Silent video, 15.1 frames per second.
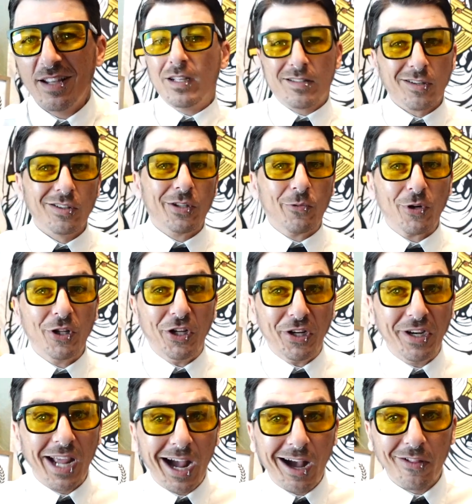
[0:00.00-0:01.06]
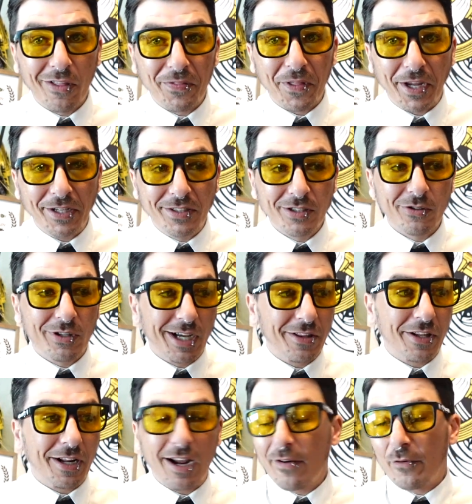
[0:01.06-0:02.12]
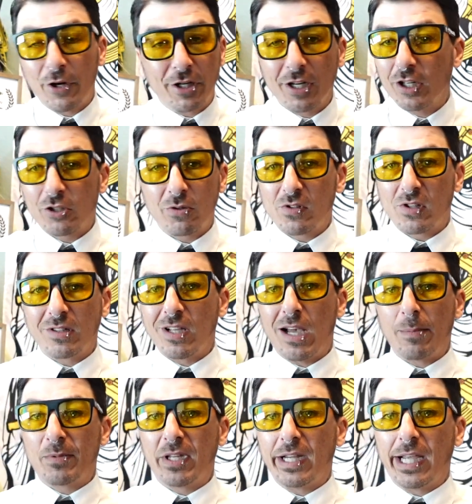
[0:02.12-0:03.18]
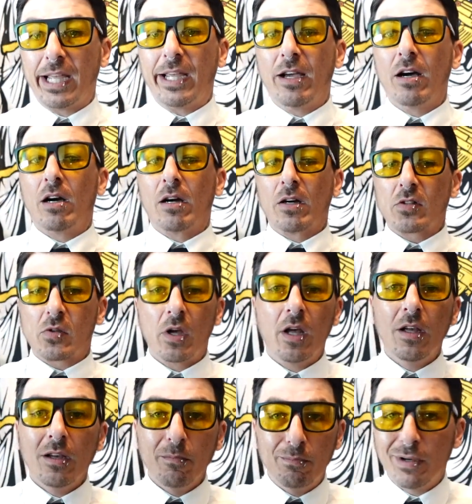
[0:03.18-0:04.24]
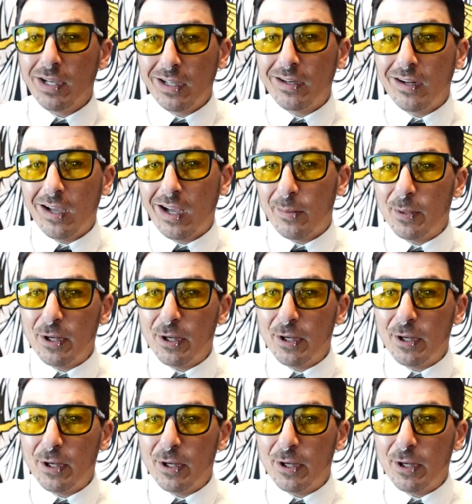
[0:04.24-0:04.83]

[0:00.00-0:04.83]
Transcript: It's only really now that they do, now that every country's adopting ARs. But, I